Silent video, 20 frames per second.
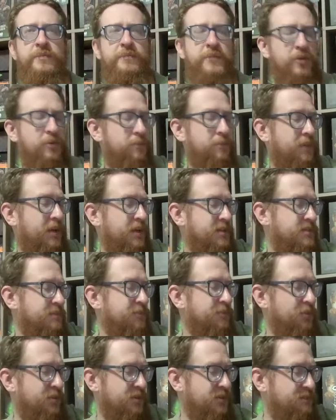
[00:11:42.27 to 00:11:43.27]
because the
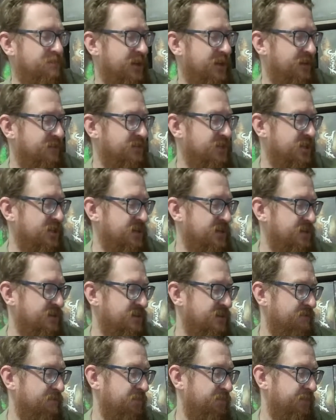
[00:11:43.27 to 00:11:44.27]
moon is made of cheese,
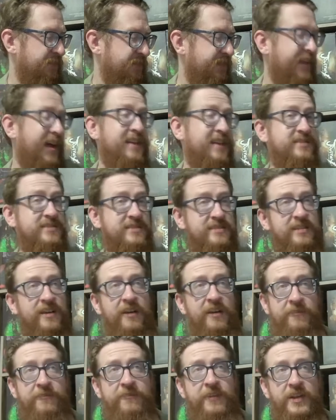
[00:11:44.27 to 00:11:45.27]
that's a
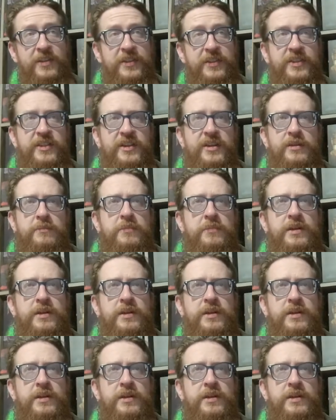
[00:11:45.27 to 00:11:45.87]
fun theme.